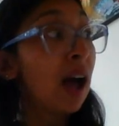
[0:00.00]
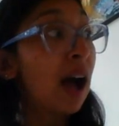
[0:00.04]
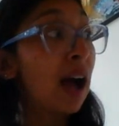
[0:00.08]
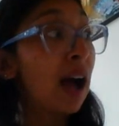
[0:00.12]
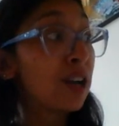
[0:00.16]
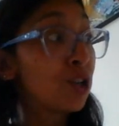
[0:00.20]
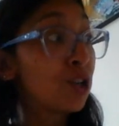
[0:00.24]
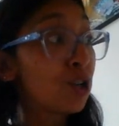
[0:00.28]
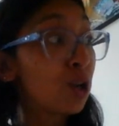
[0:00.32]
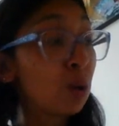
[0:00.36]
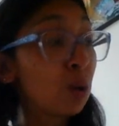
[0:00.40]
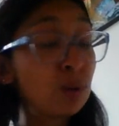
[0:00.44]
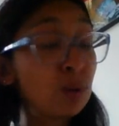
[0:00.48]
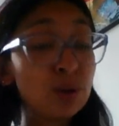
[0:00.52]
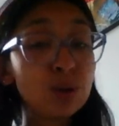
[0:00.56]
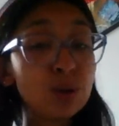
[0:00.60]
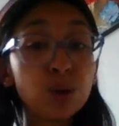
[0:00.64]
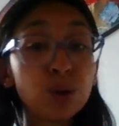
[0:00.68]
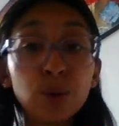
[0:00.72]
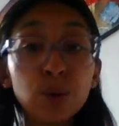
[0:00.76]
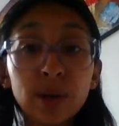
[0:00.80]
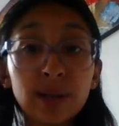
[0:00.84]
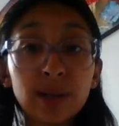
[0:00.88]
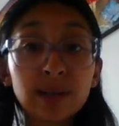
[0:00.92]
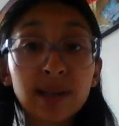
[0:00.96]
I showed
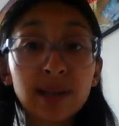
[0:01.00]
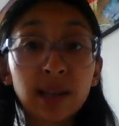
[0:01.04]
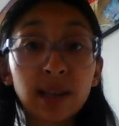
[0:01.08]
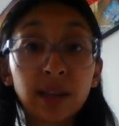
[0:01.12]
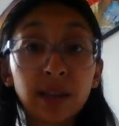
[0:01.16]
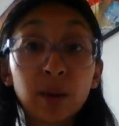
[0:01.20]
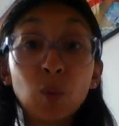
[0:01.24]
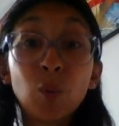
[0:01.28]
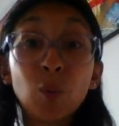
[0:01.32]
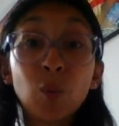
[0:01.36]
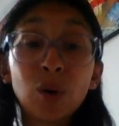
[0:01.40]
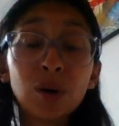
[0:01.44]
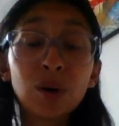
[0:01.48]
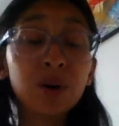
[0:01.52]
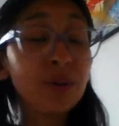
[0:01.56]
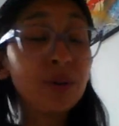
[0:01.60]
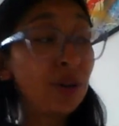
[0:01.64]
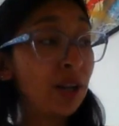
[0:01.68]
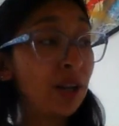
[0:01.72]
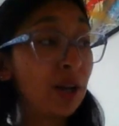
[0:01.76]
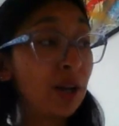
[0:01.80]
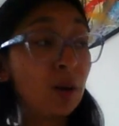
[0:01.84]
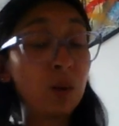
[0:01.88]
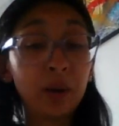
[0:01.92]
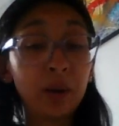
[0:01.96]
students that they
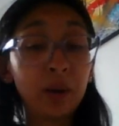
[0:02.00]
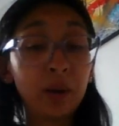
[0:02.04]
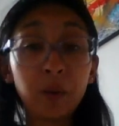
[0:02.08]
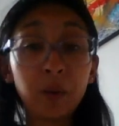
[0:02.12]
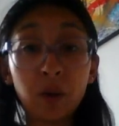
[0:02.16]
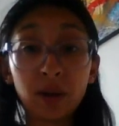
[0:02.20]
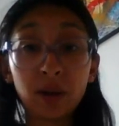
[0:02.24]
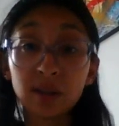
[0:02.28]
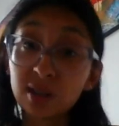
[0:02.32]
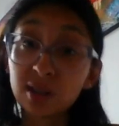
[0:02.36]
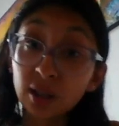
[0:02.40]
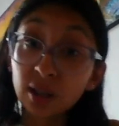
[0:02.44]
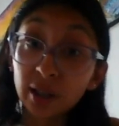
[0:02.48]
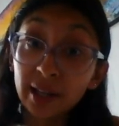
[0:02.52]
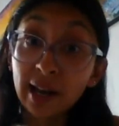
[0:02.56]
weren't the only ones.